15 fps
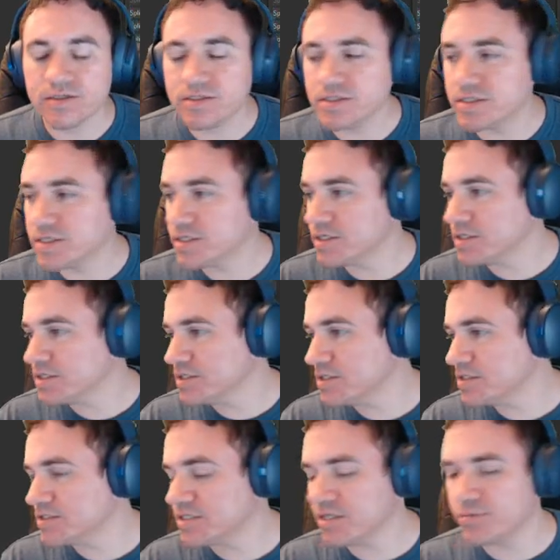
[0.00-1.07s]

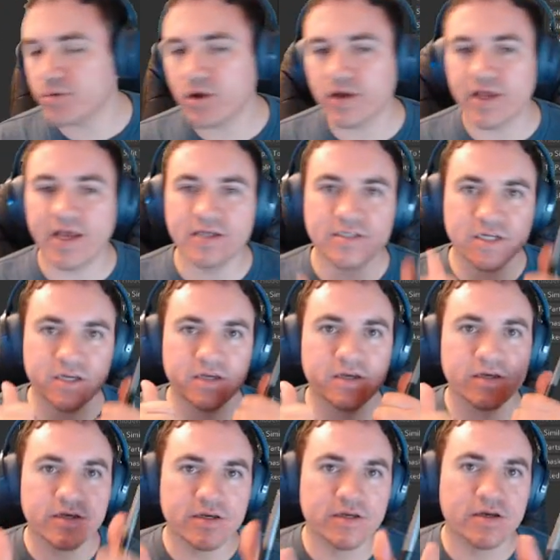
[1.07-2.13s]
Still broadcasting.
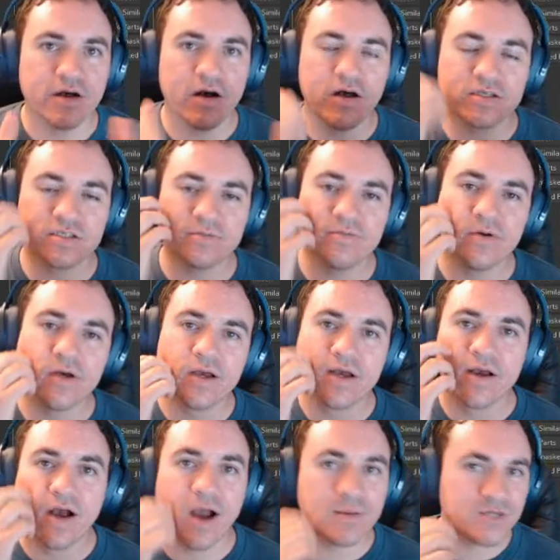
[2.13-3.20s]
Awesome.
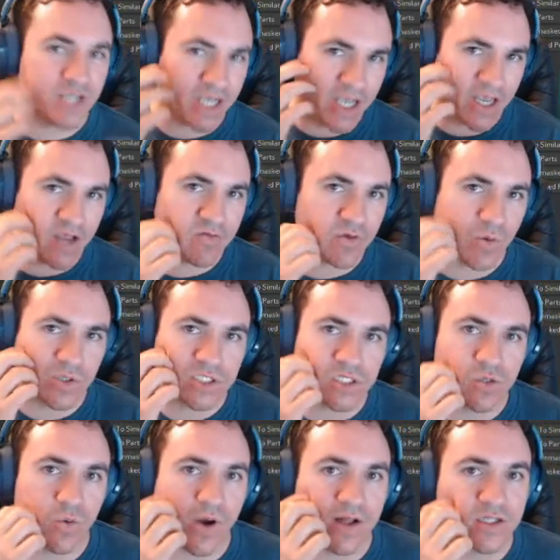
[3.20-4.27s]
I'm checking every
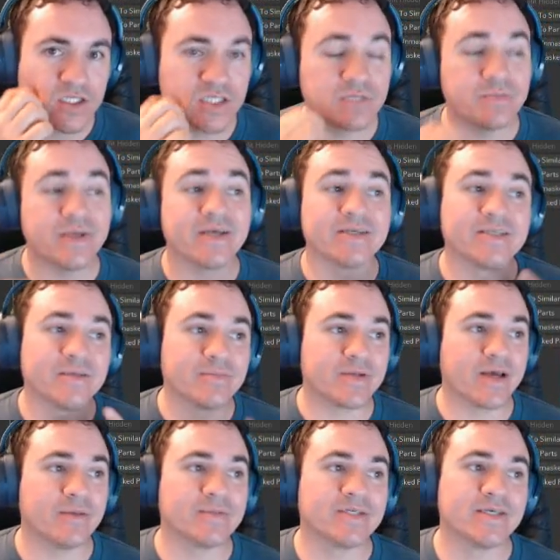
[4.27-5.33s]
once in a while just because
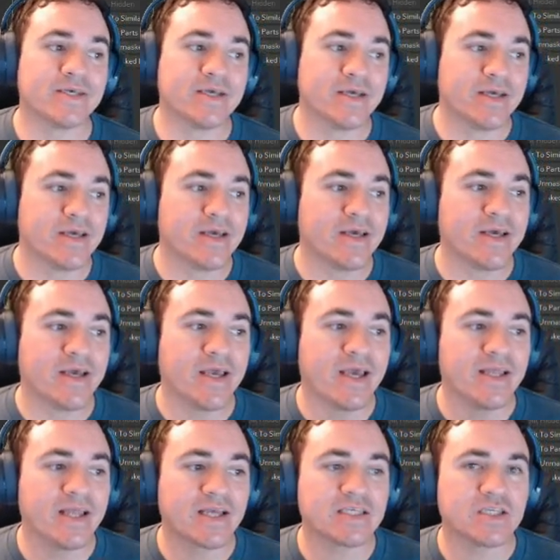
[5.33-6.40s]
sometimes
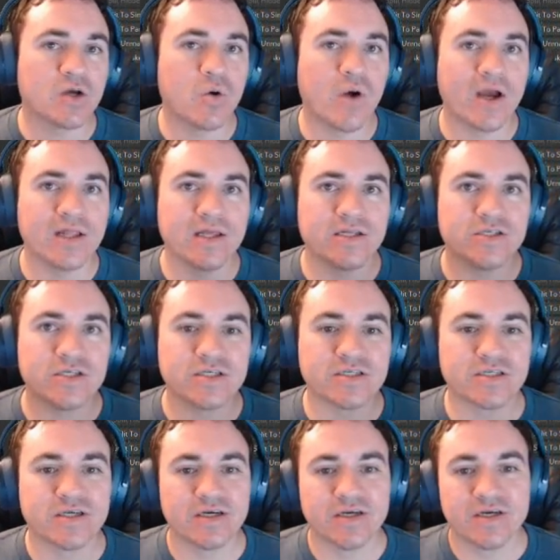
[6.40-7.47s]
it likes to quietly
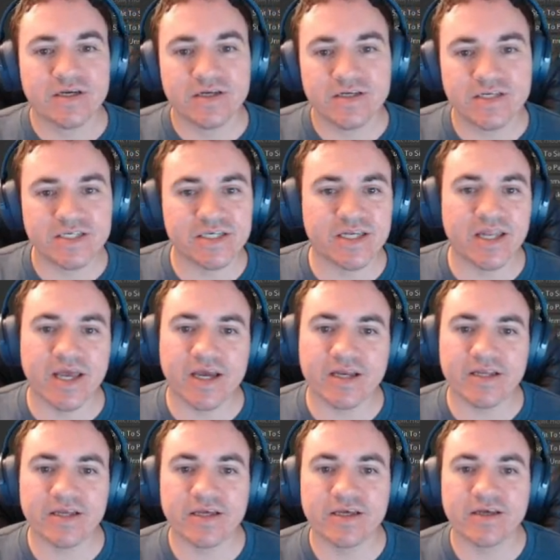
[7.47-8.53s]
just
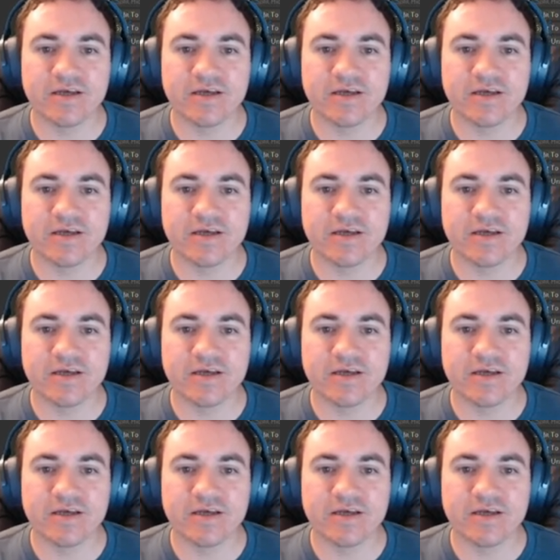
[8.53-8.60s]
disconnect.